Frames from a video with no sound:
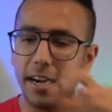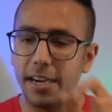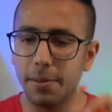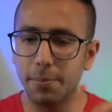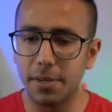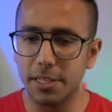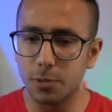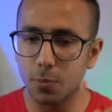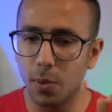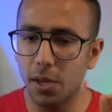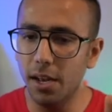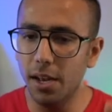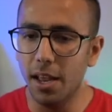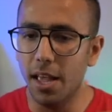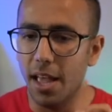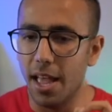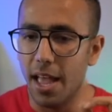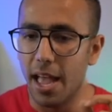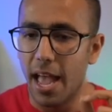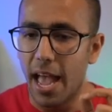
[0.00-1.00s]
item as well.
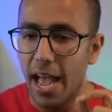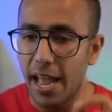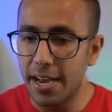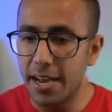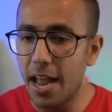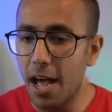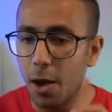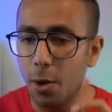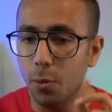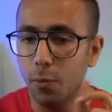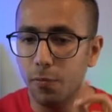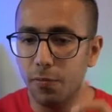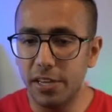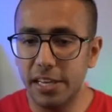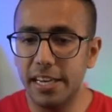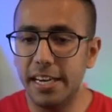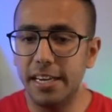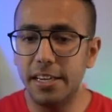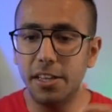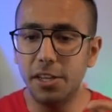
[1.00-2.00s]
And now
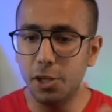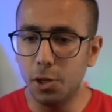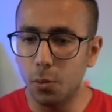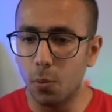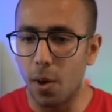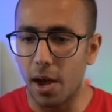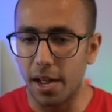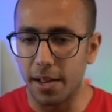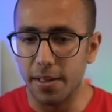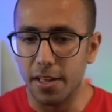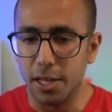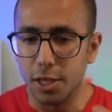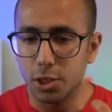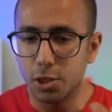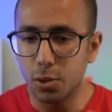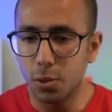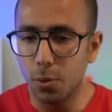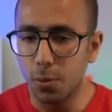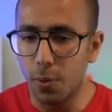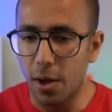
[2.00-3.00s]
we need the UI.
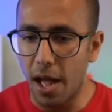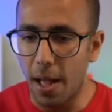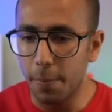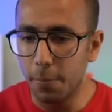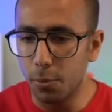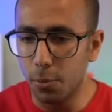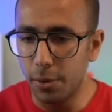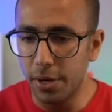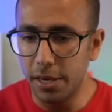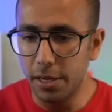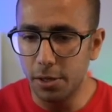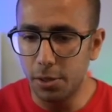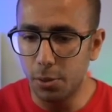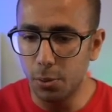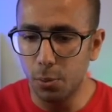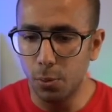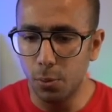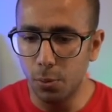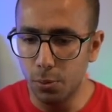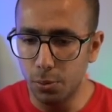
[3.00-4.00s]
So I'm going
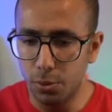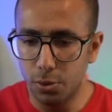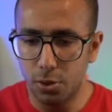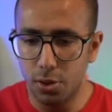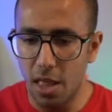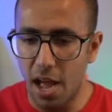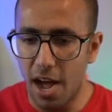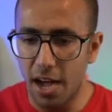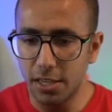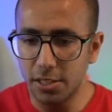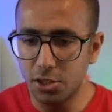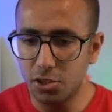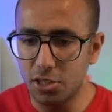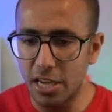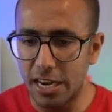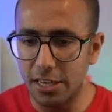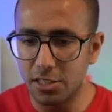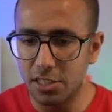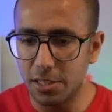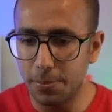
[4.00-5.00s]
to ask
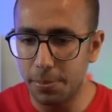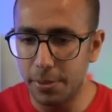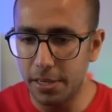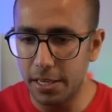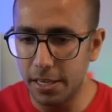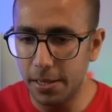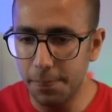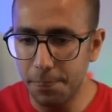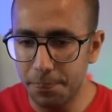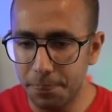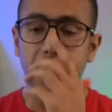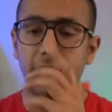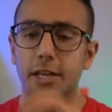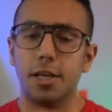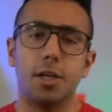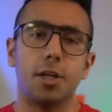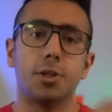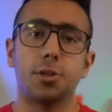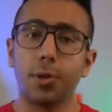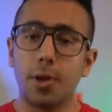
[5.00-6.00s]
ChatGPT
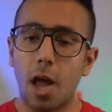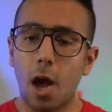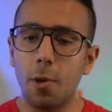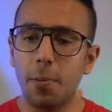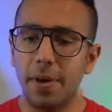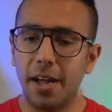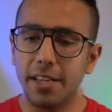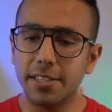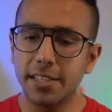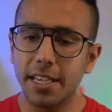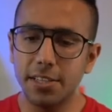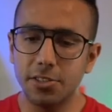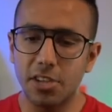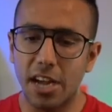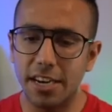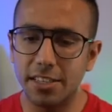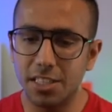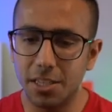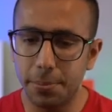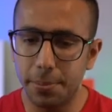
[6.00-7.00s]
so now I'm asking
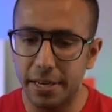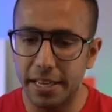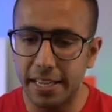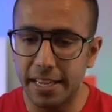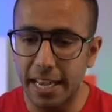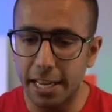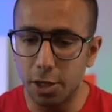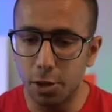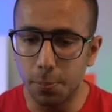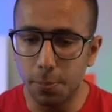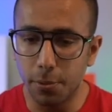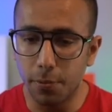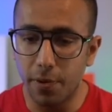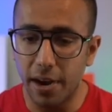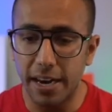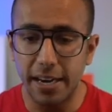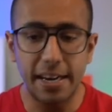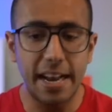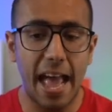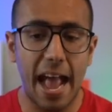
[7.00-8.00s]
ChatGPT, can you
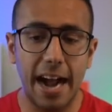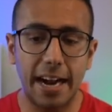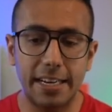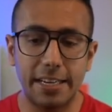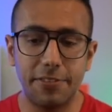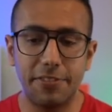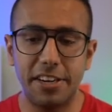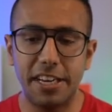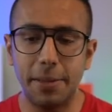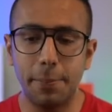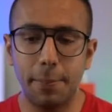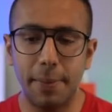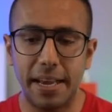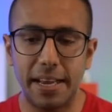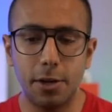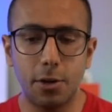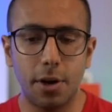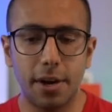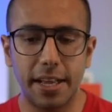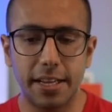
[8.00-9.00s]
provide activity
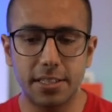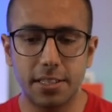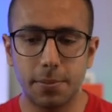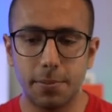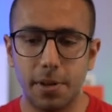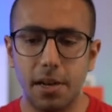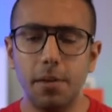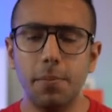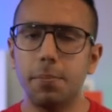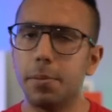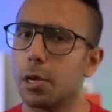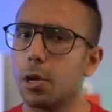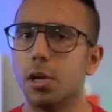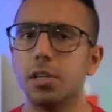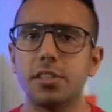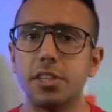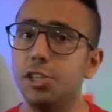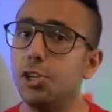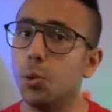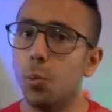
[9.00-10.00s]
main.xml
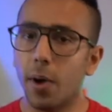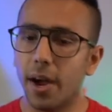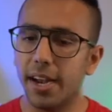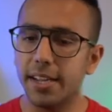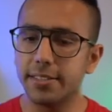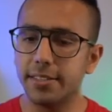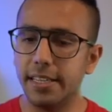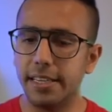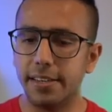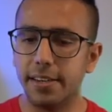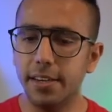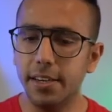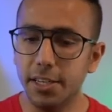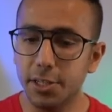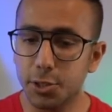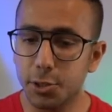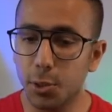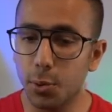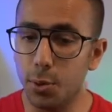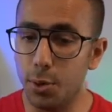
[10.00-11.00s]
because UI is needed.
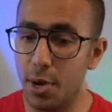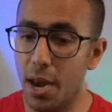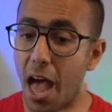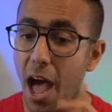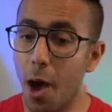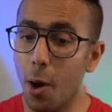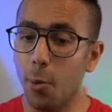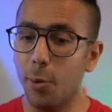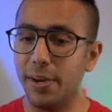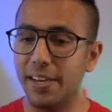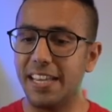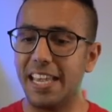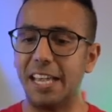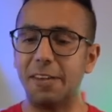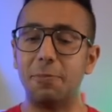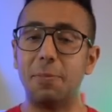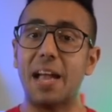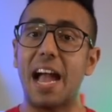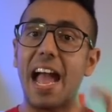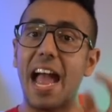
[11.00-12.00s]
So now it
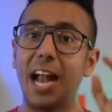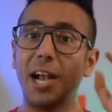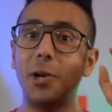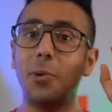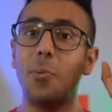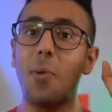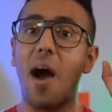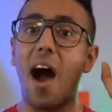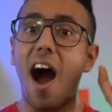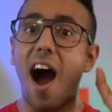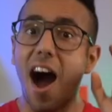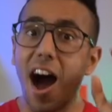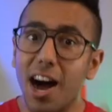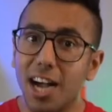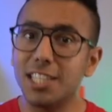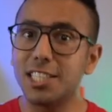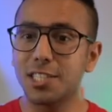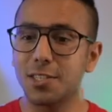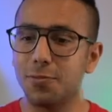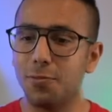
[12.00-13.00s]
gave me, I had to
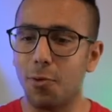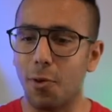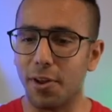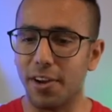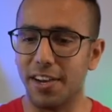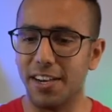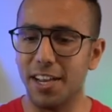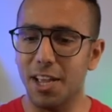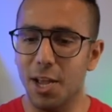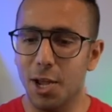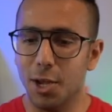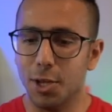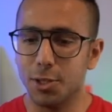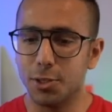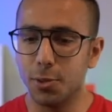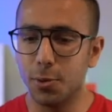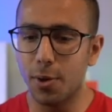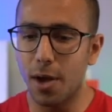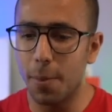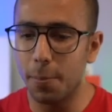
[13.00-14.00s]
ask for it.
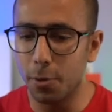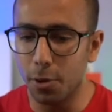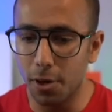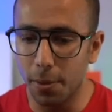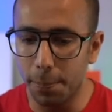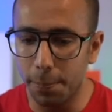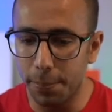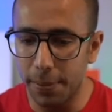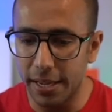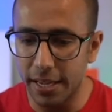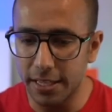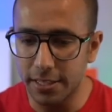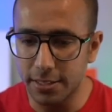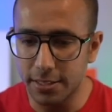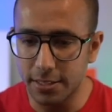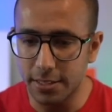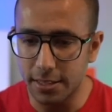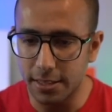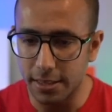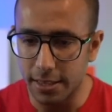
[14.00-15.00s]
So I'm gonna
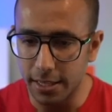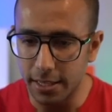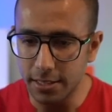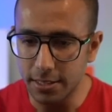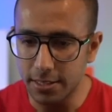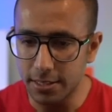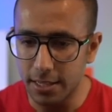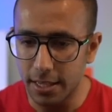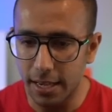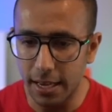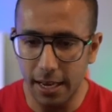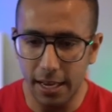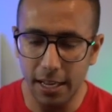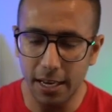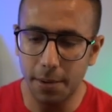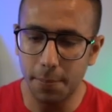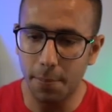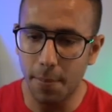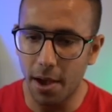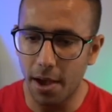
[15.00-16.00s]
paste this
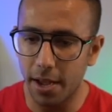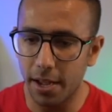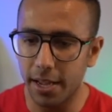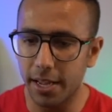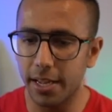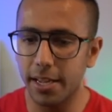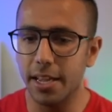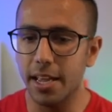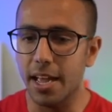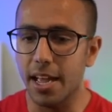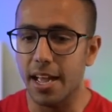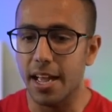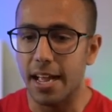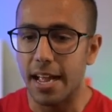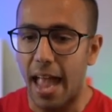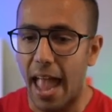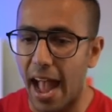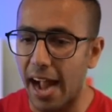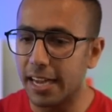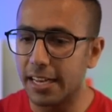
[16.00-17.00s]
in my
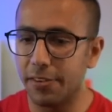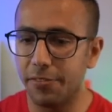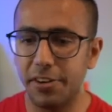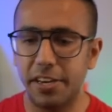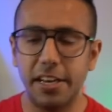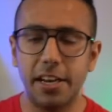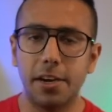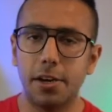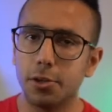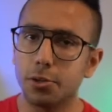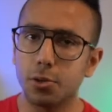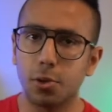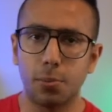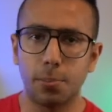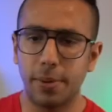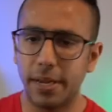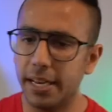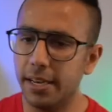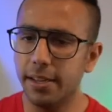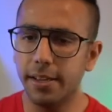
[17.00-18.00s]
activity underscore
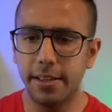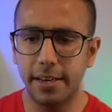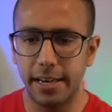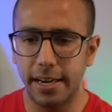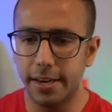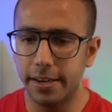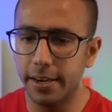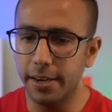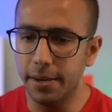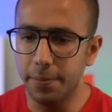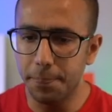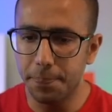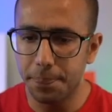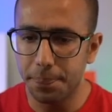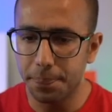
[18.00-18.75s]
main created.